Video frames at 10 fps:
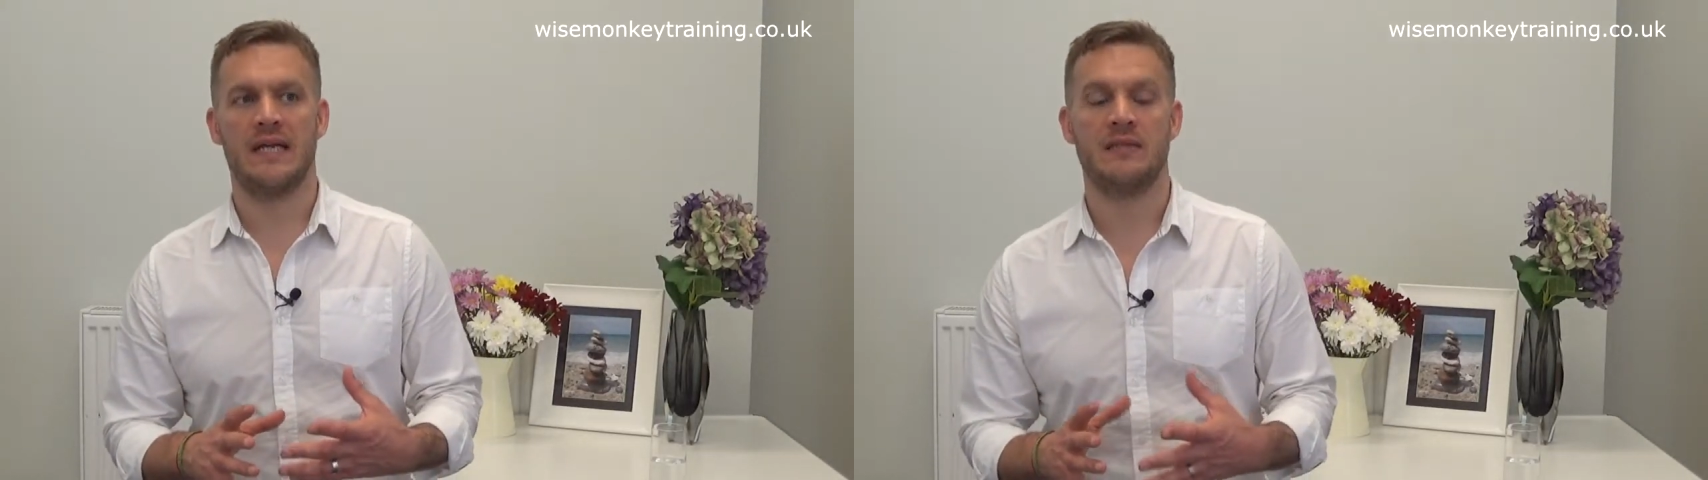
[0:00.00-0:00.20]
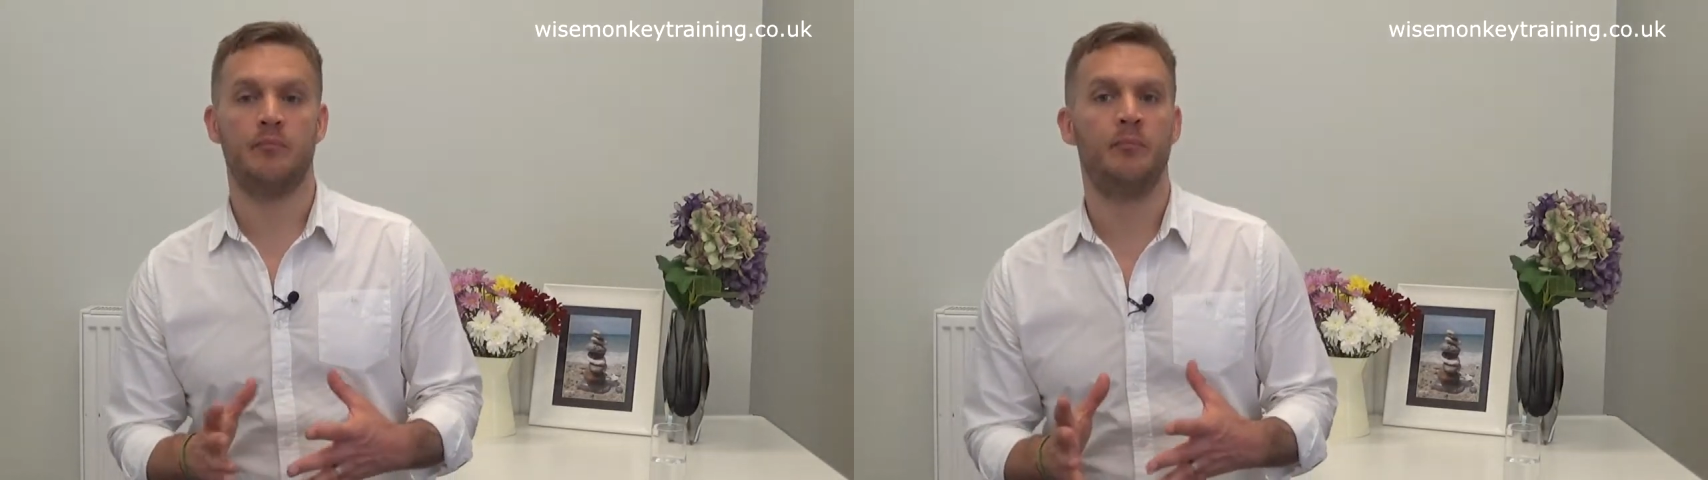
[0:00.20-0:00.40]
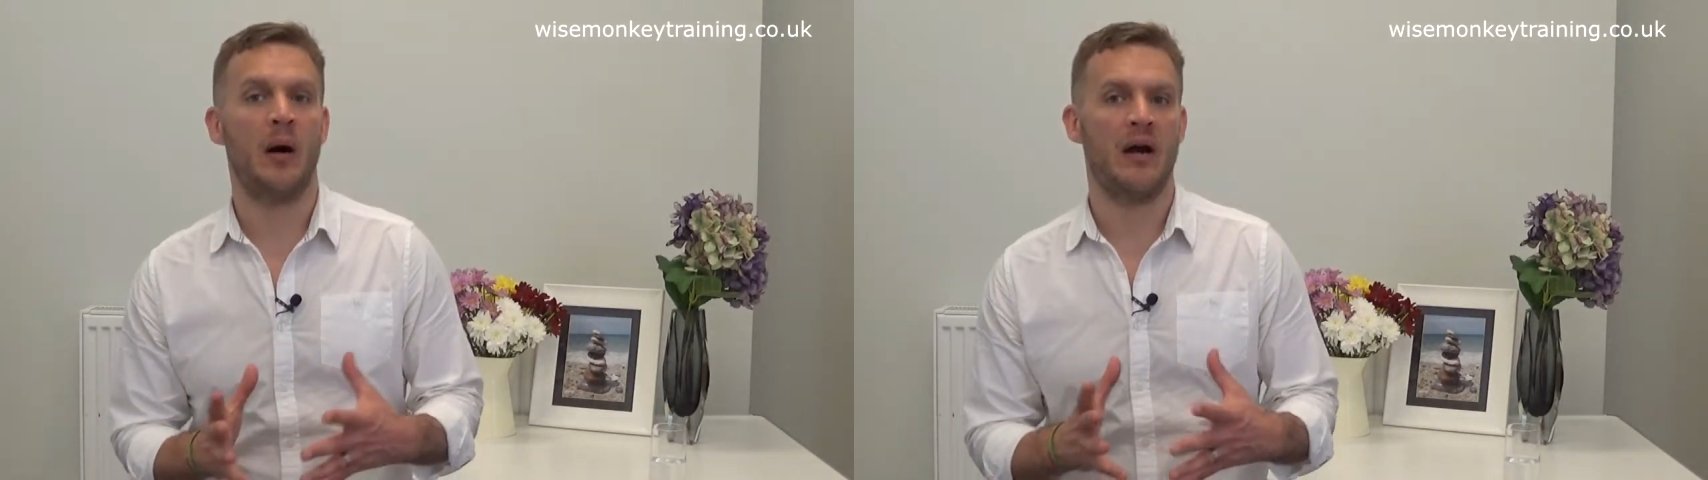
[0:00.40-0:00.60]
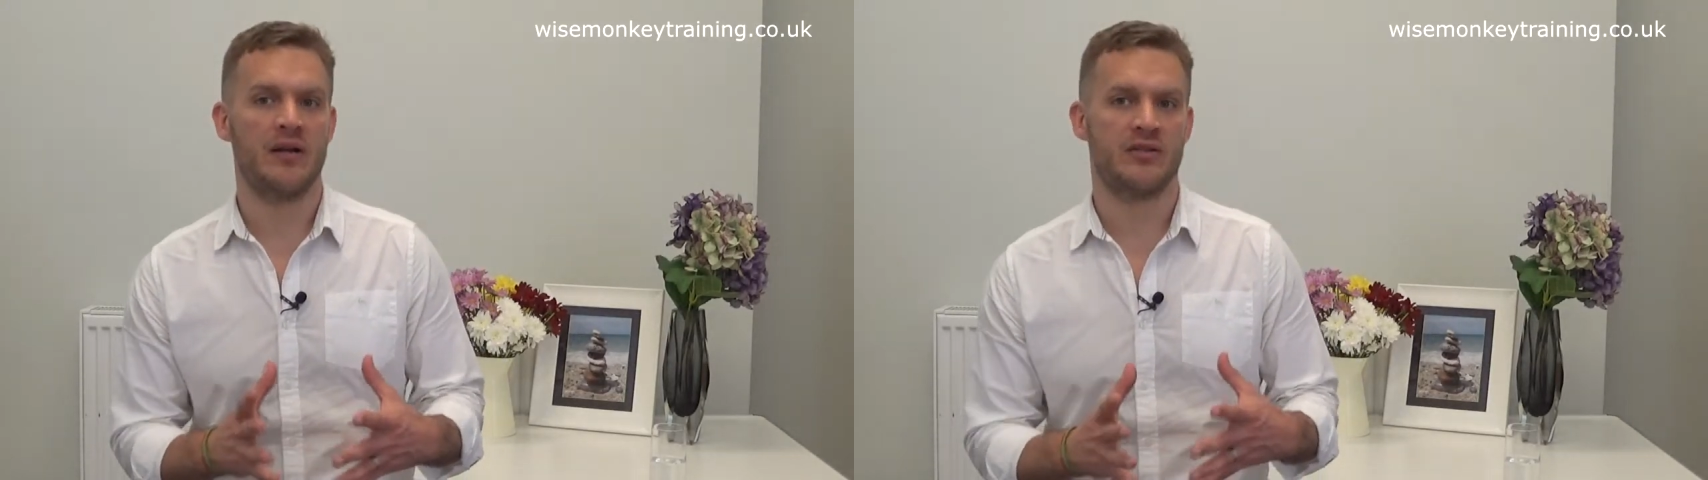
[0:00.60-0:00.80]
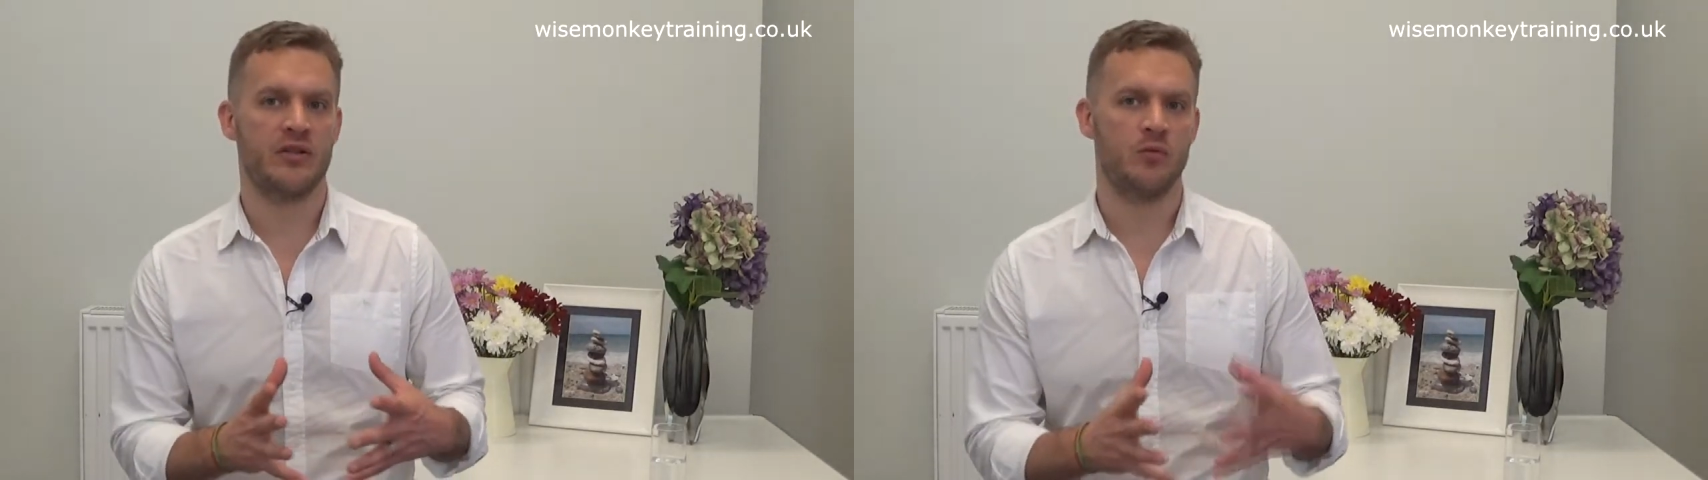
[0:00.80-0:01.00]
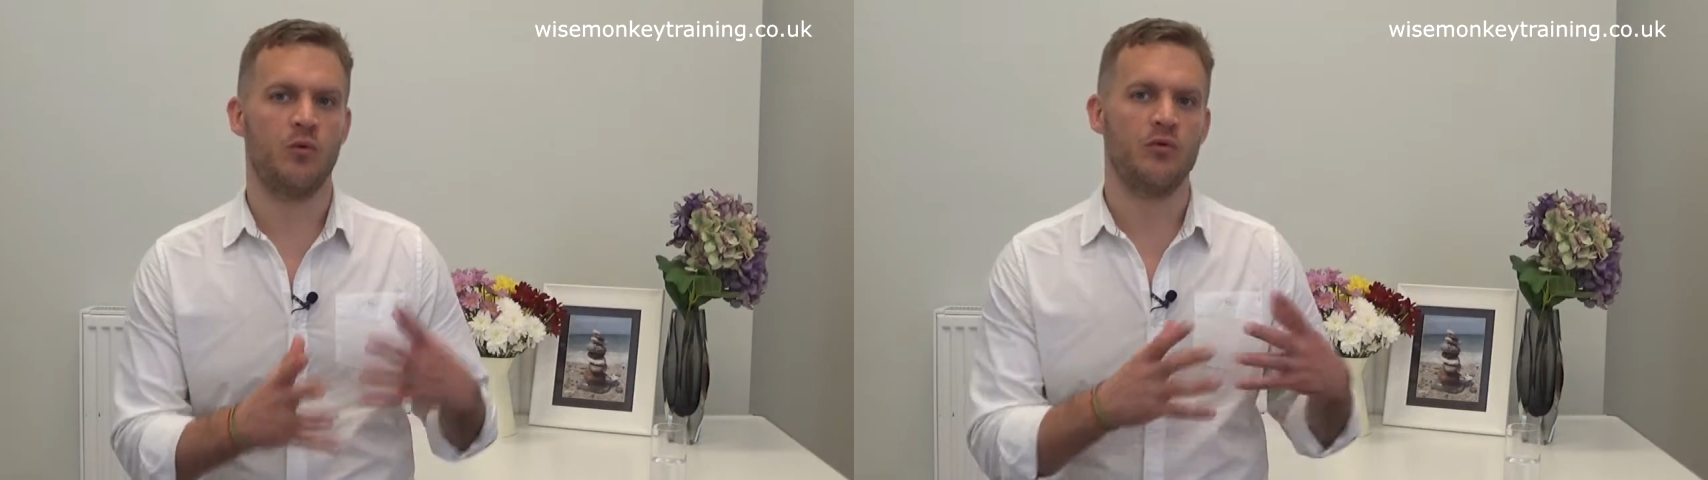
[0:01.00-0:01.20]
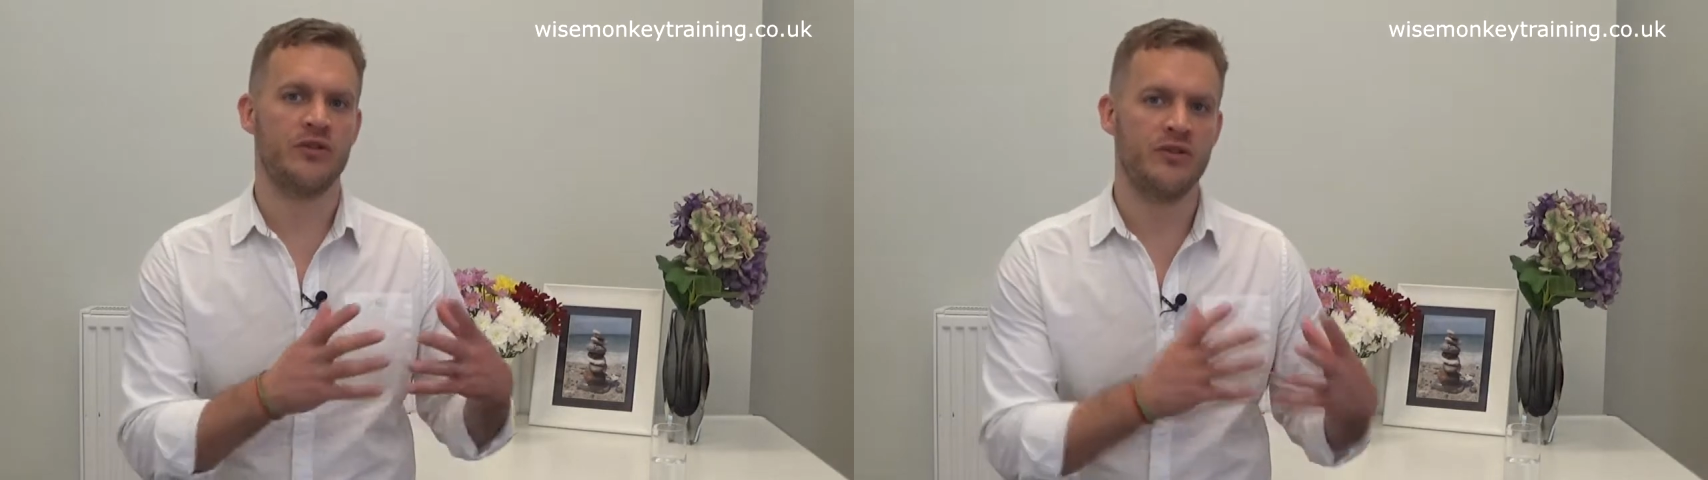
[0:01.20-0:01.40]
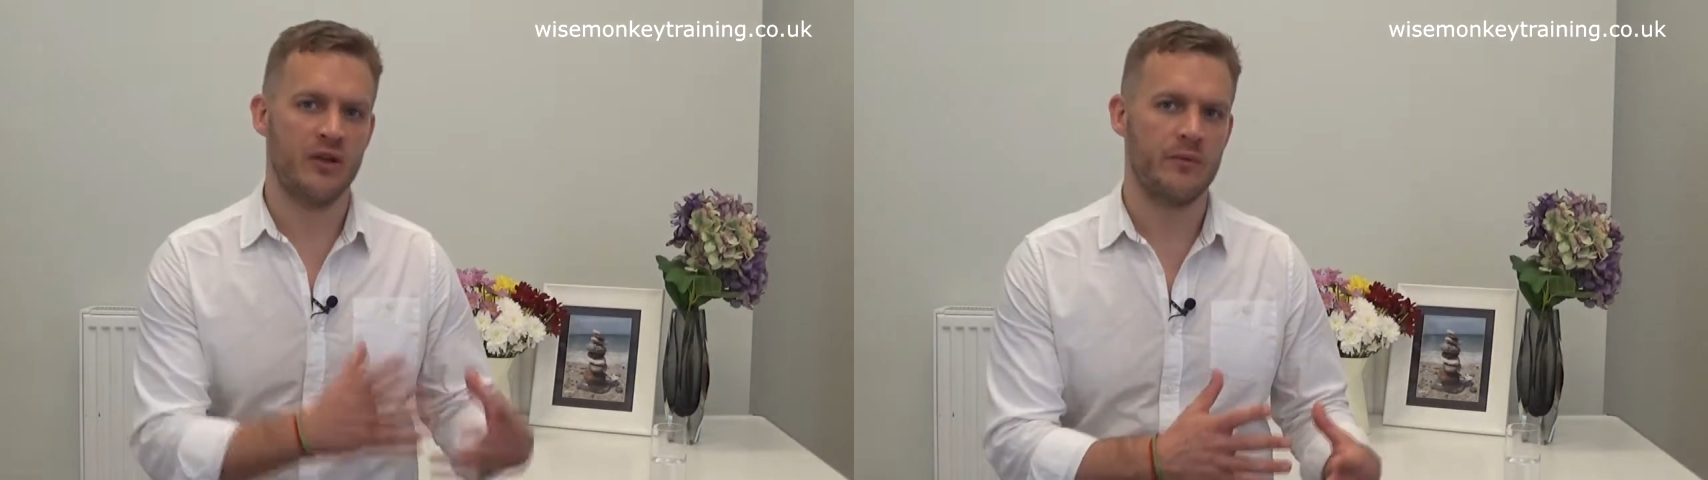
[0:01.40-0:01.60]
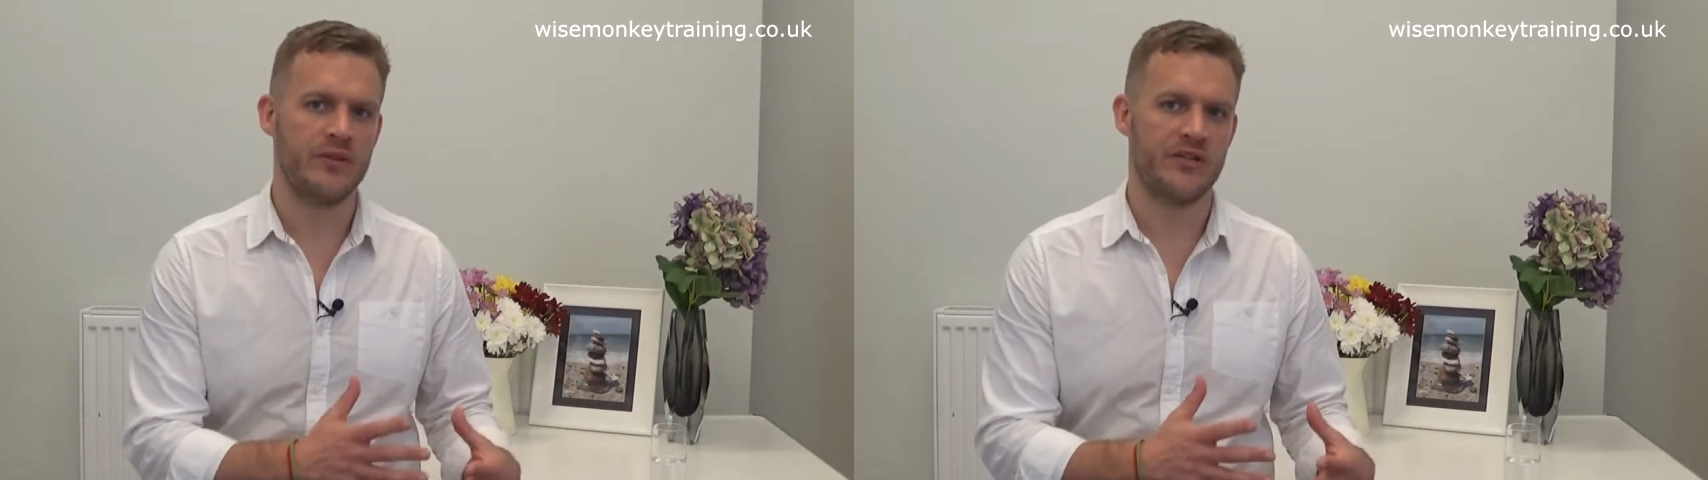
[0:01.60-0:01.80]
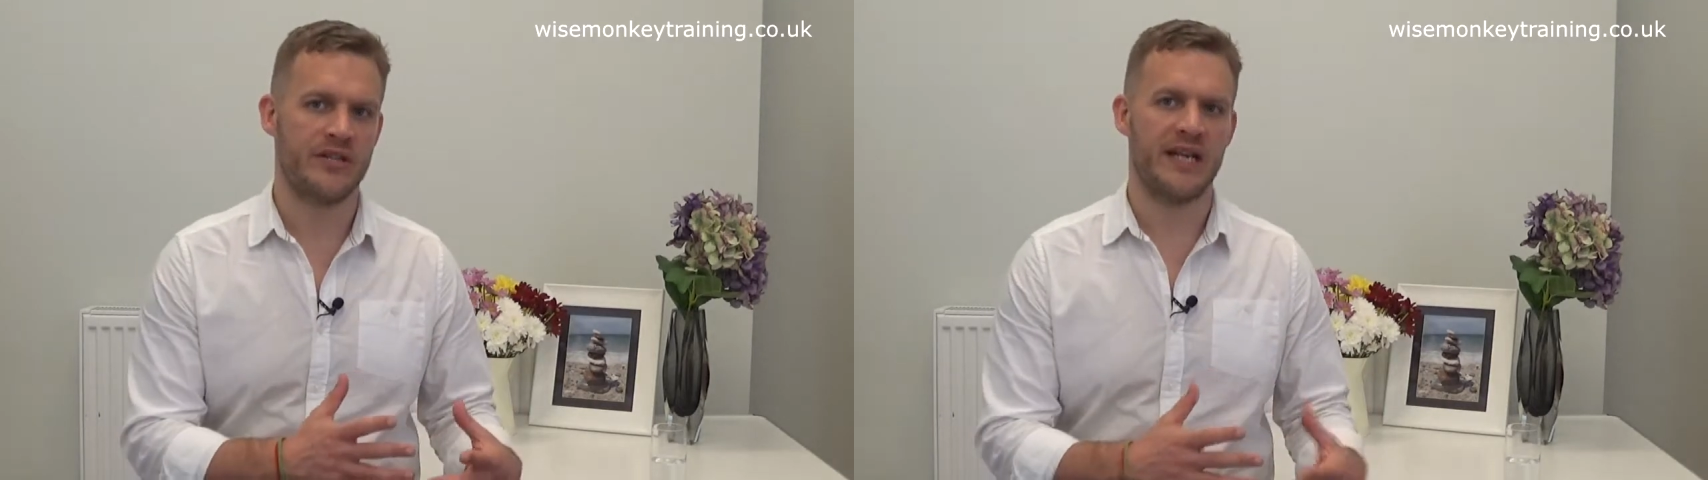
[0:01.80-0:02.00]
is biased towards
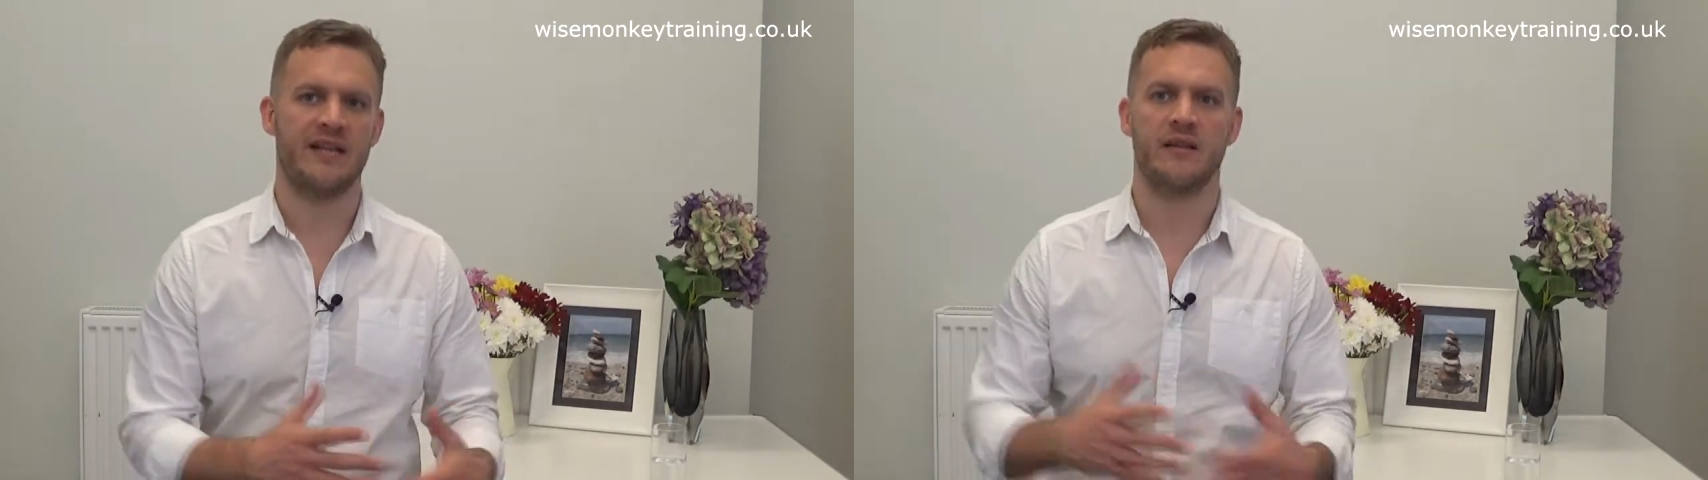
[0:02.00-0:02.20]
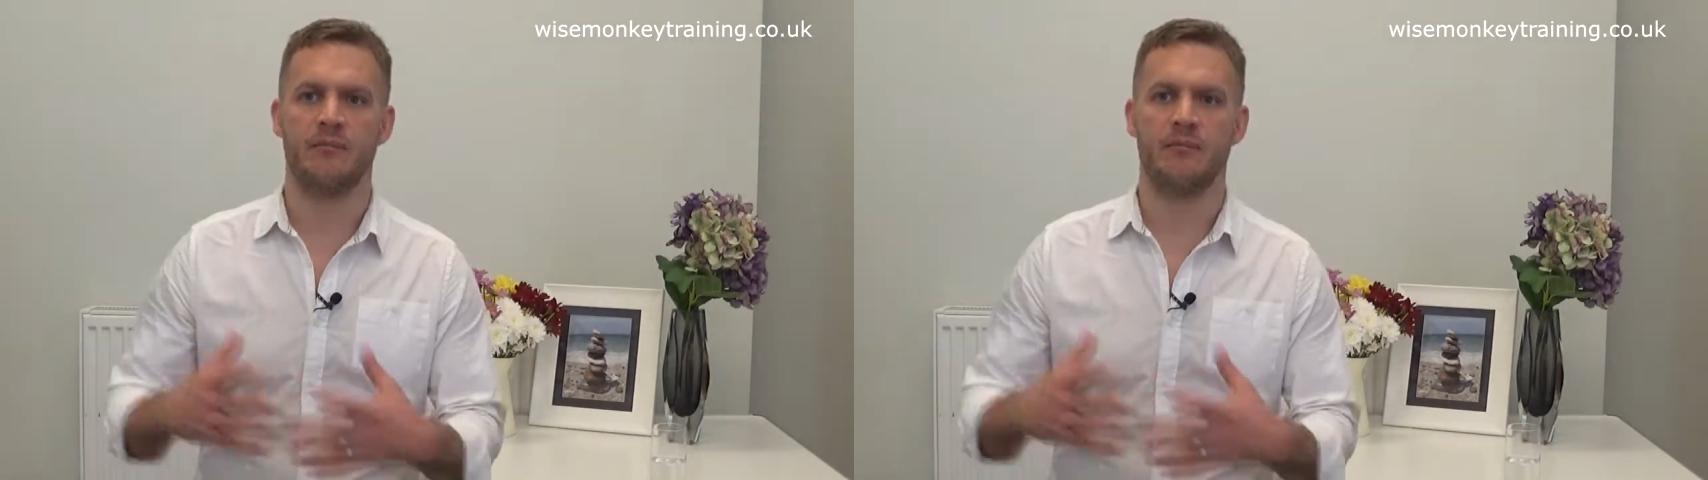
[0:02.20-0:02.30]
noticing